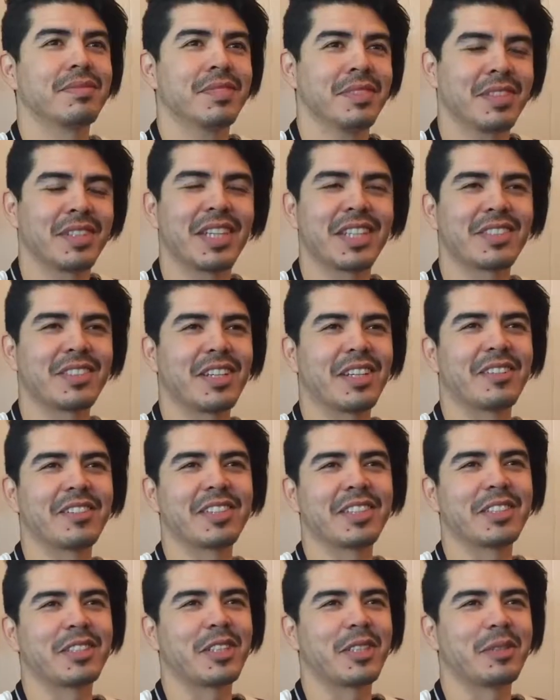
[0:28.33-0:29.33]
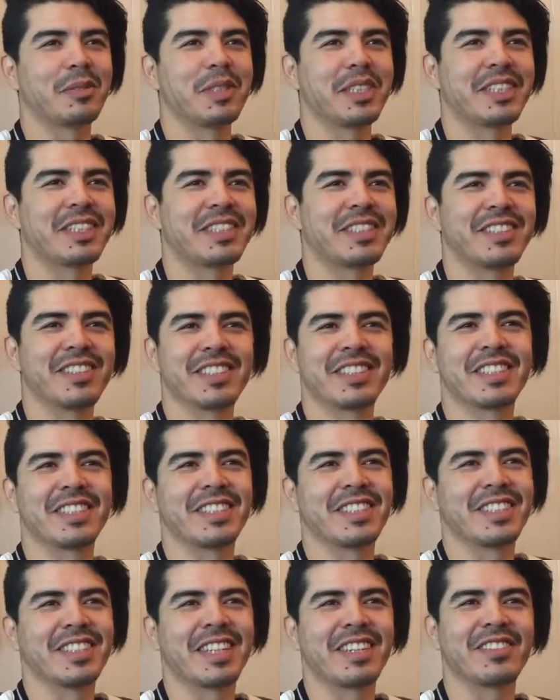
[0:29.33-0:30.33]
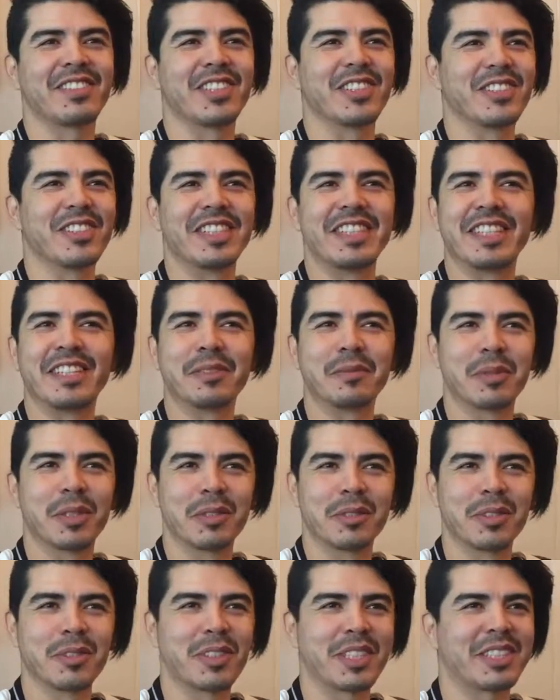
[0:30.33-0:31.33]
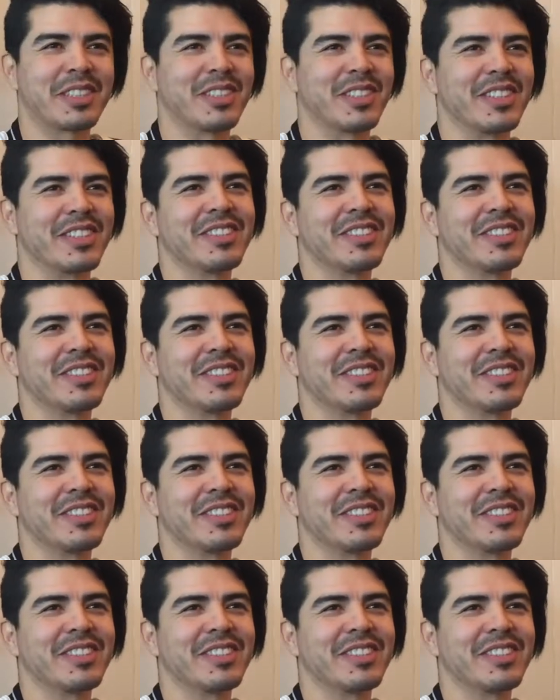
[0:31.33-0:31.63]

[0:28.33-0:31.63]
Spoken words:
Thanks for having us, Jeremy. It's nice to have you in our beautiful restaurant.